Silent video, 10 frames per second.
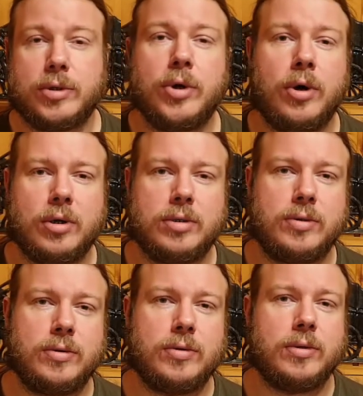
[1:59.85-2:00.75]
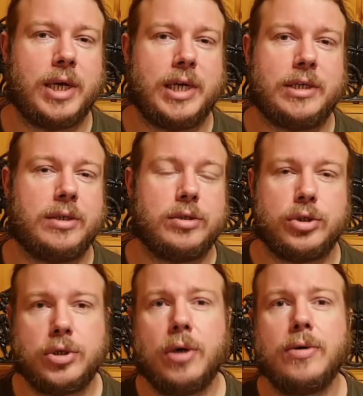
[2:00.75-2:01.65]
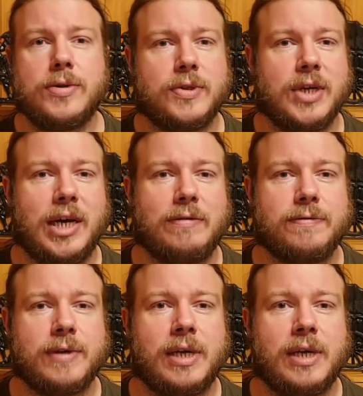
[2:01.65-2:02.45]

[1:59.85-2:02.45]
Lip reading: talk to and show stuff,